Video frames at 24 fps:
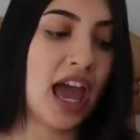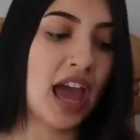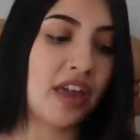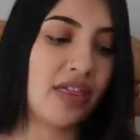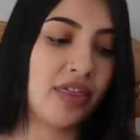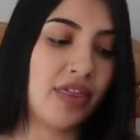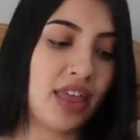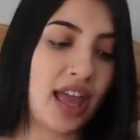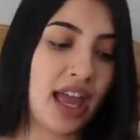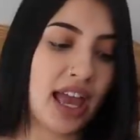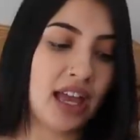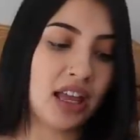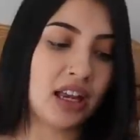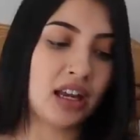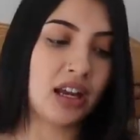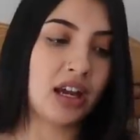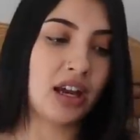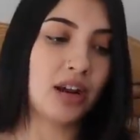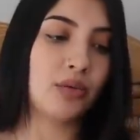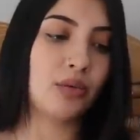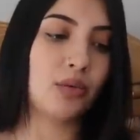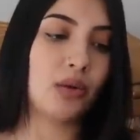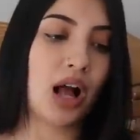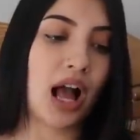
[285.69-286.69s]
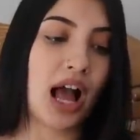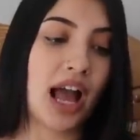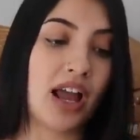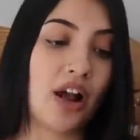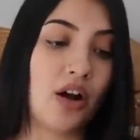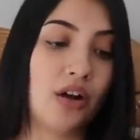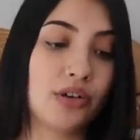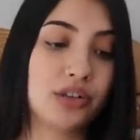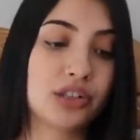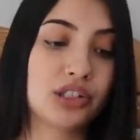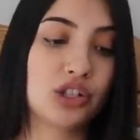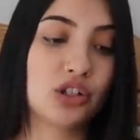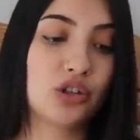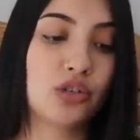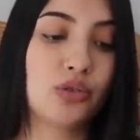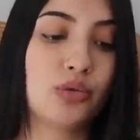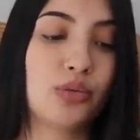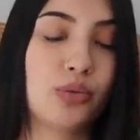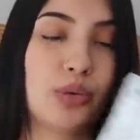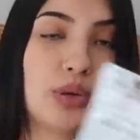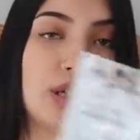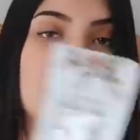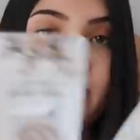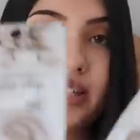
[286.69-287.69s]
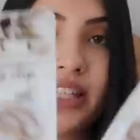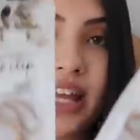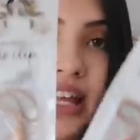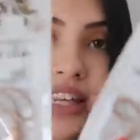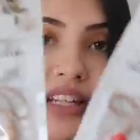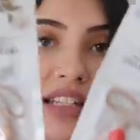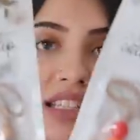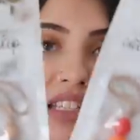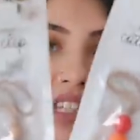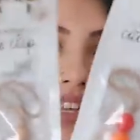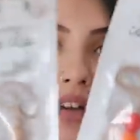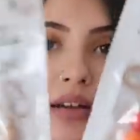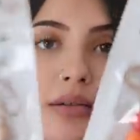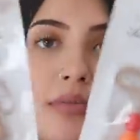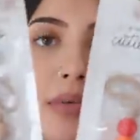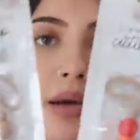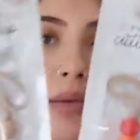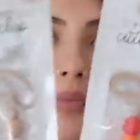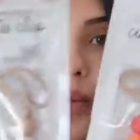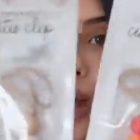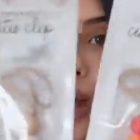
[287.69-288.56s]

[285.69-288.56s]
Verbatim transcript: And then I also was sent some